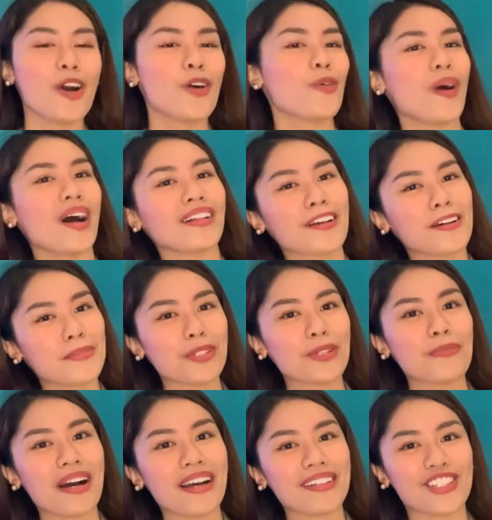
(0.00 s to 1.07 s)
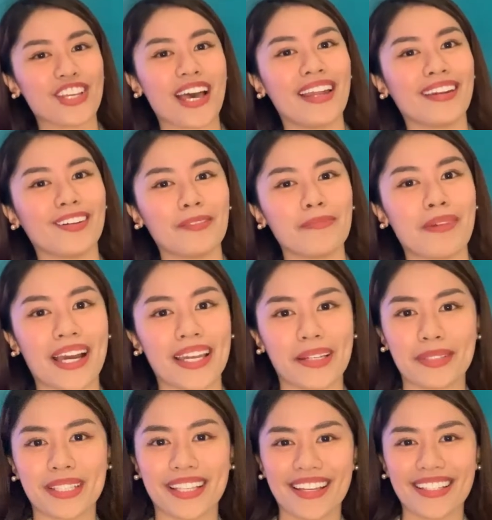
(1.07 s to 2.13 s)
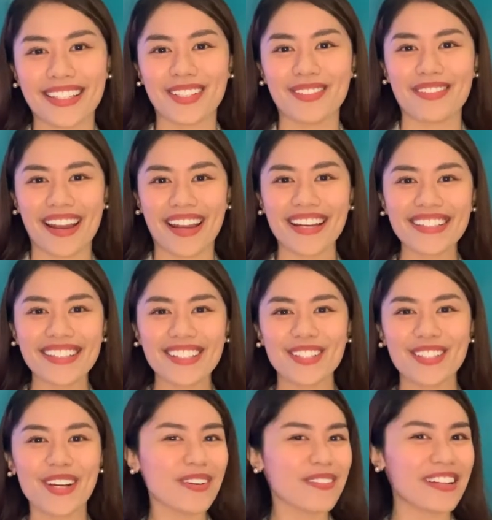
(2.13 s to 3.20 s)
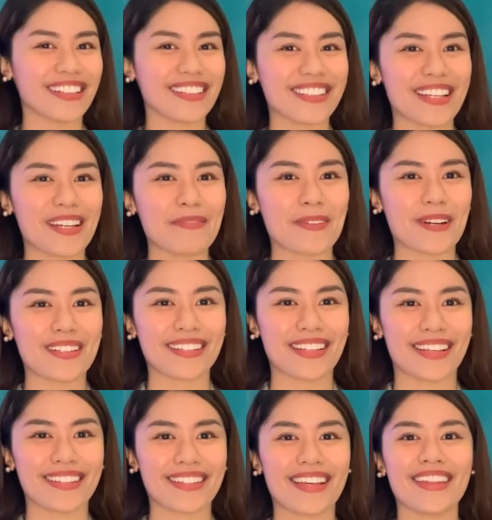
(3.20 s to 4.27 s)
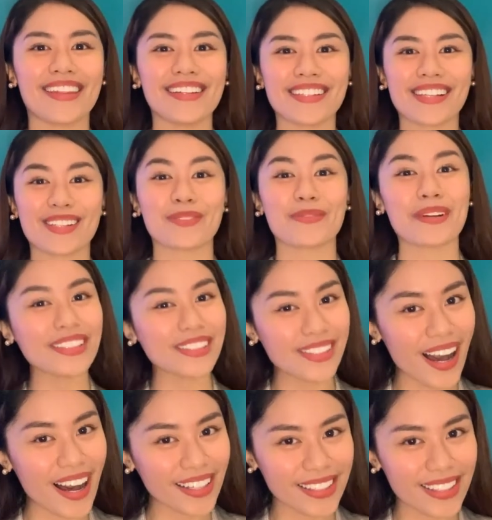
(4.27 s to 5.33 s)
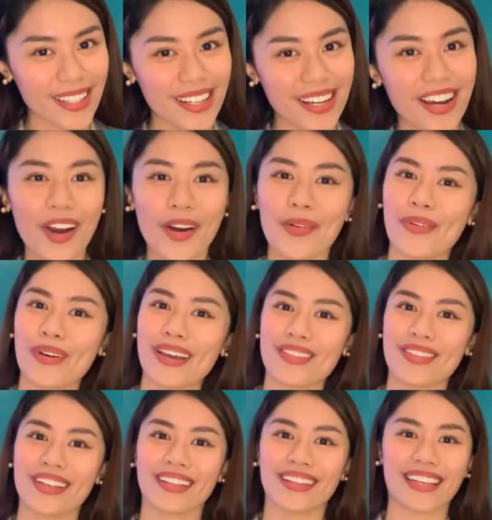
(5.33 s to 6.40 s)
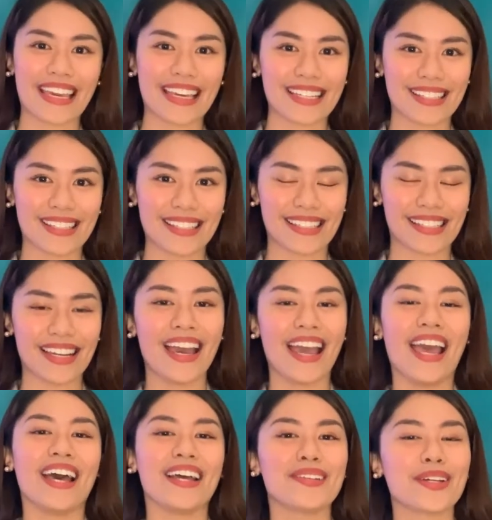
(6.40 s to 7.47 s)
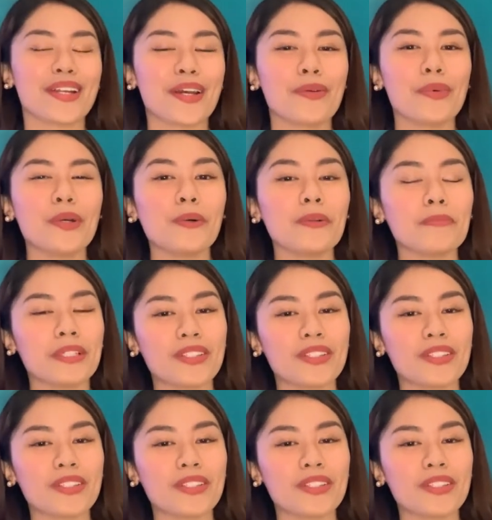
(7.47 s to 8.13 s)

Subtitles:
Welcome to my channel. My name is Casey Reyes, your real estate princess, and this is Real Talk with Casey. And today we will be